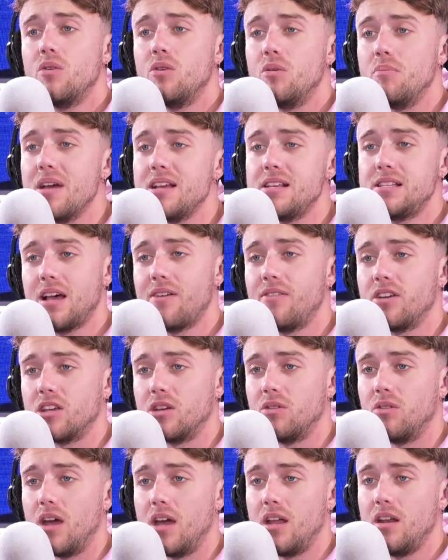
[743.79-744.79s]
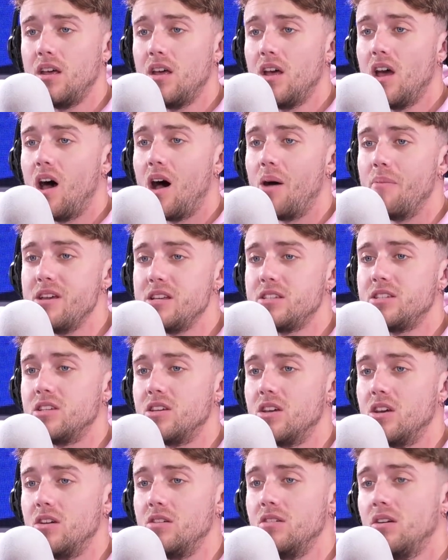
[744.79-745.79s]
We miss having you in. I miss
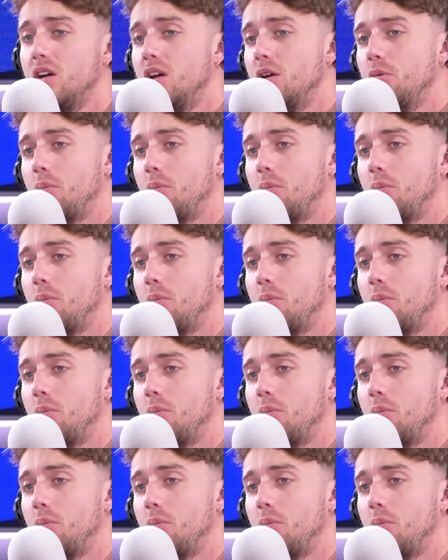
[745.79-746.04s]
you.